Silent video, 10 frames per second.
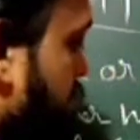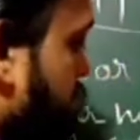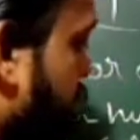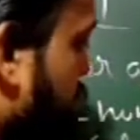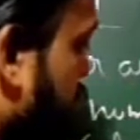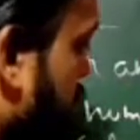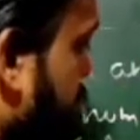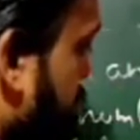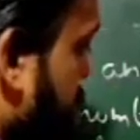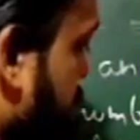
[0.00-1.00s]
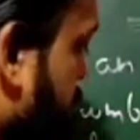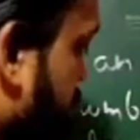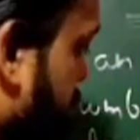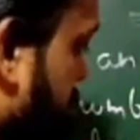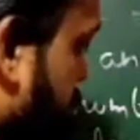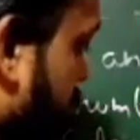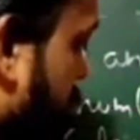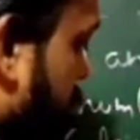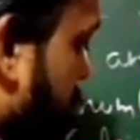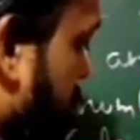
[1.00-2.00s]
We know that 5 to the 10,
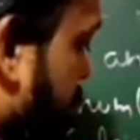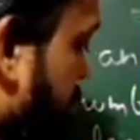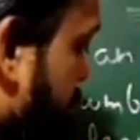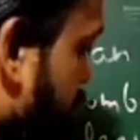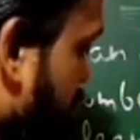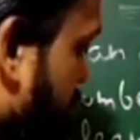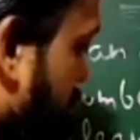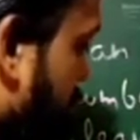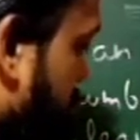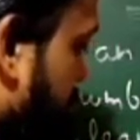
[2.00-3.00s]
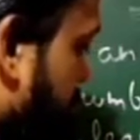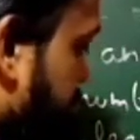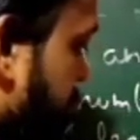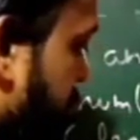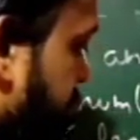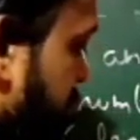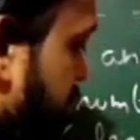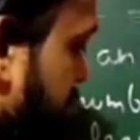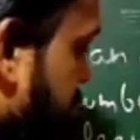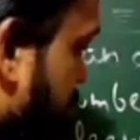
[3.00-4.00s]
and there is no any remainder is left in
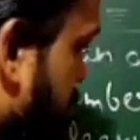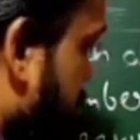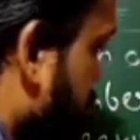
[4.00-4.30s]
this case.